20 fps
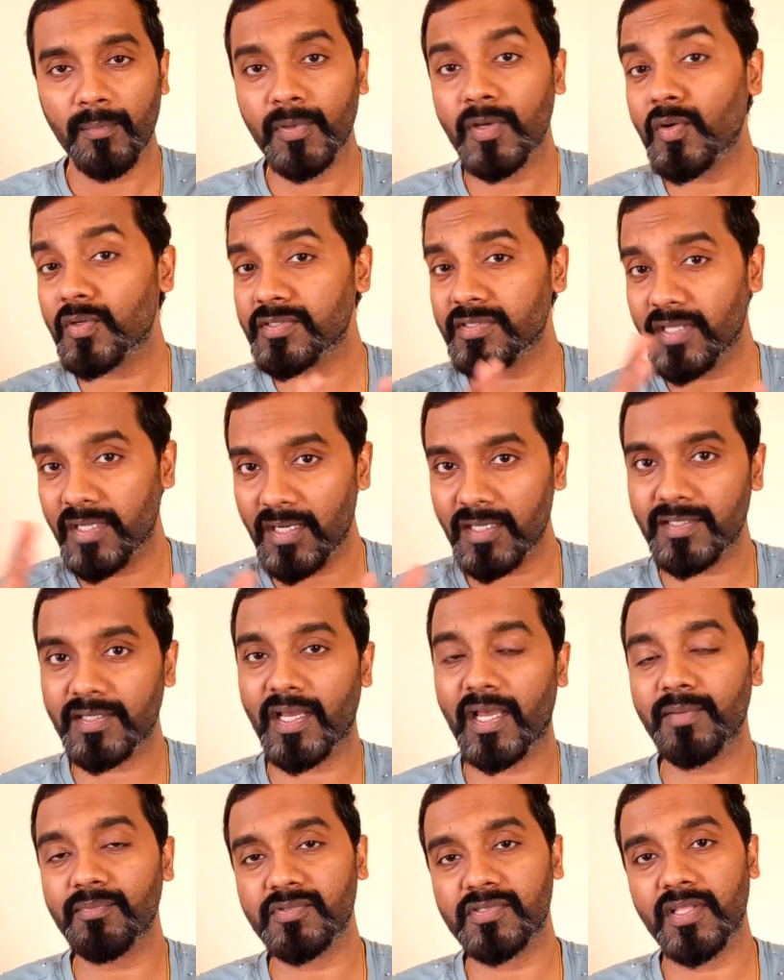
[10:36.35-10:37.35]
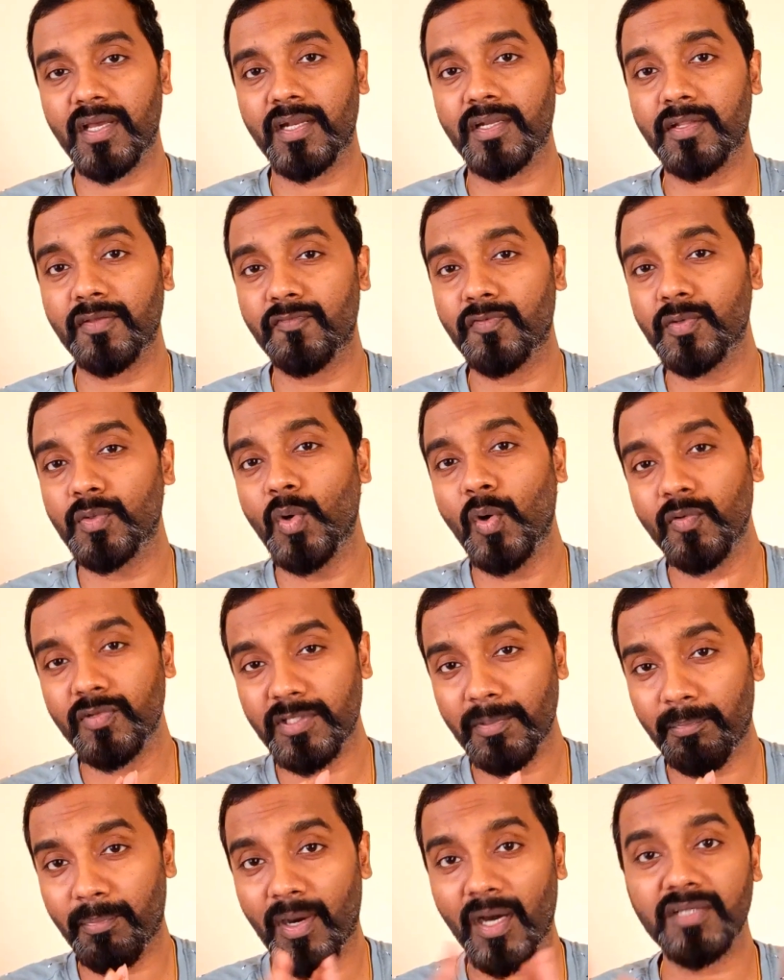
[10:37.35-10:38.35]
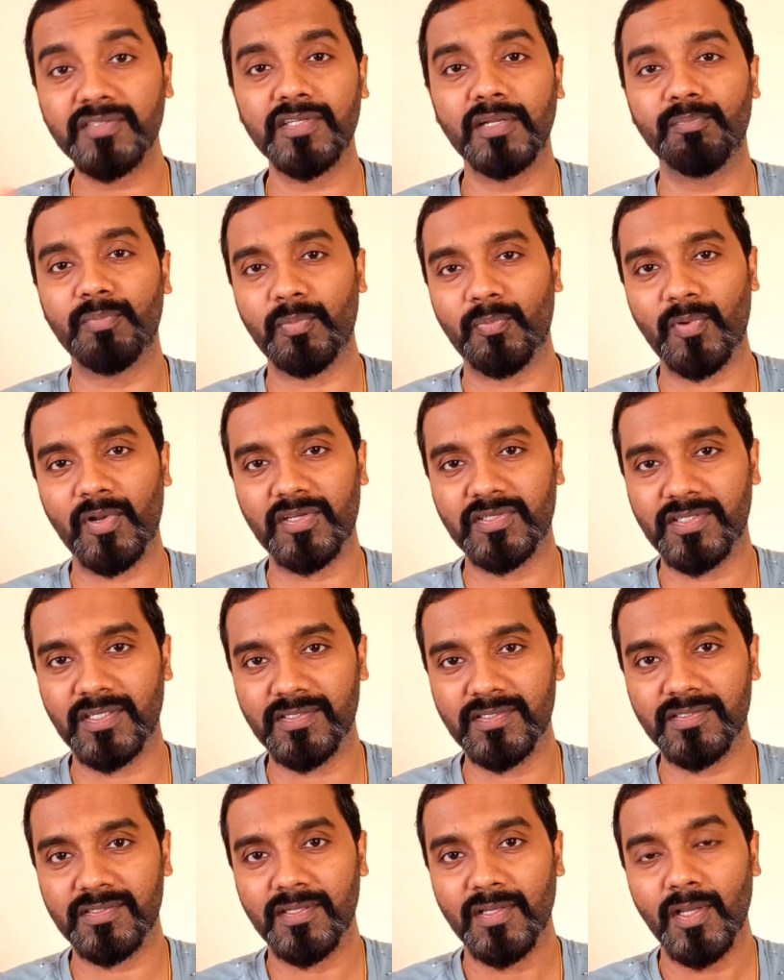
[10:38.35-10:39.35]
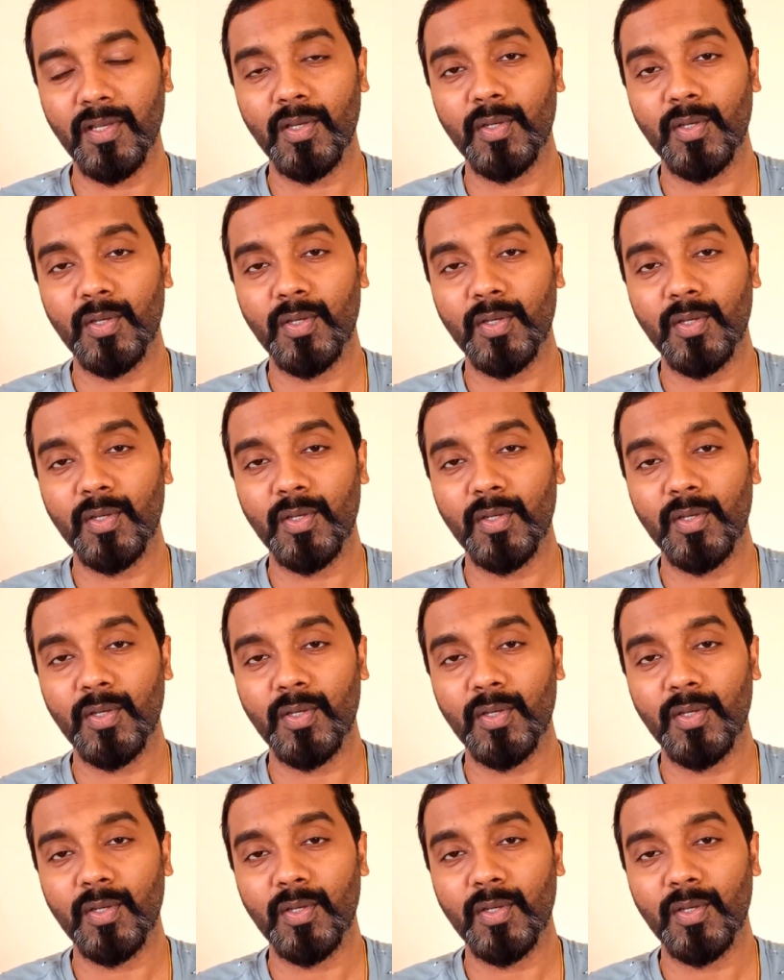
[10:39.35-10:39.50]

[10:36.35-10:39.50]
because there are times that if you go with the partial preparations,